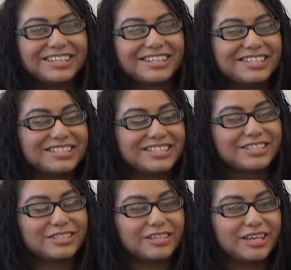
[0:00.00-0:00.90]
because
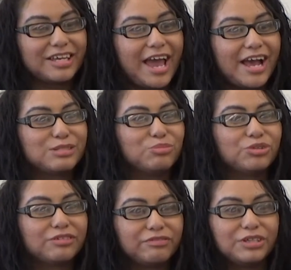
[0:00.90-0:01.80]
it adds
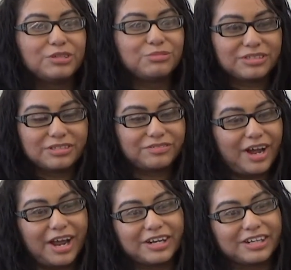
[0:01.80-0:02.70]
more fume to the
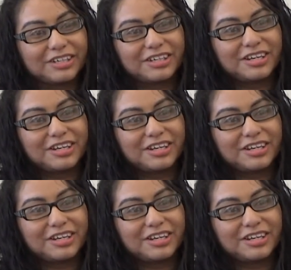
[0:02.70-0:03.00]
fire.